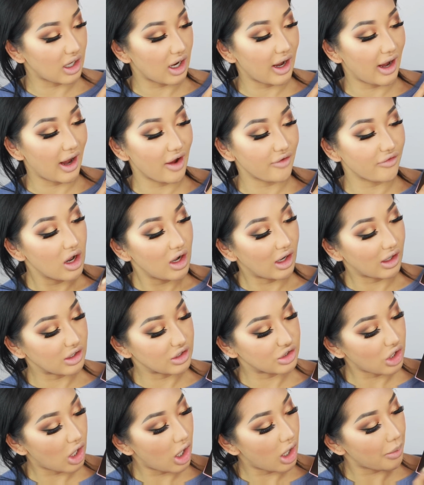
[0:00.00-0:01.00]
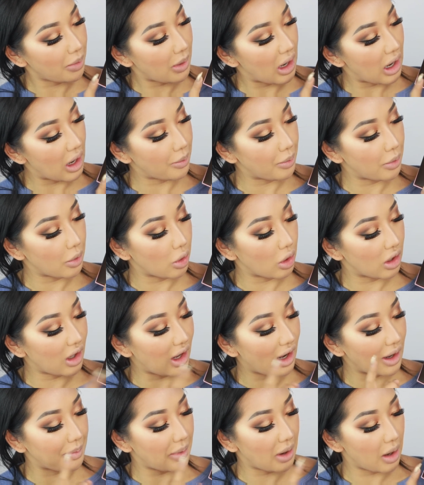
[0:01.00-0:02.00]
I have like a dark purple, a
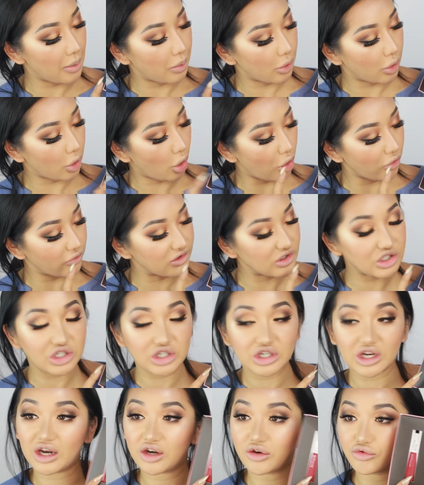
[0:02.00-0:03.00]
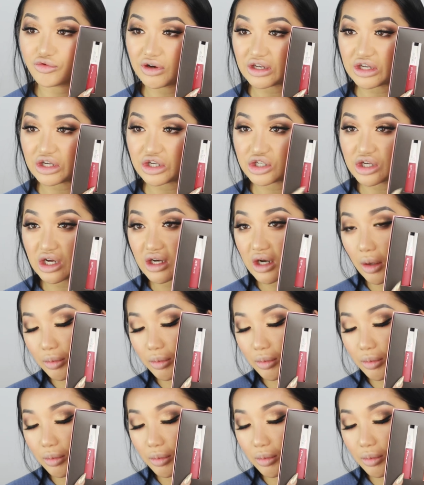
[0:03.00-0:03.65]
light purple, an orangey, and a reddy shade.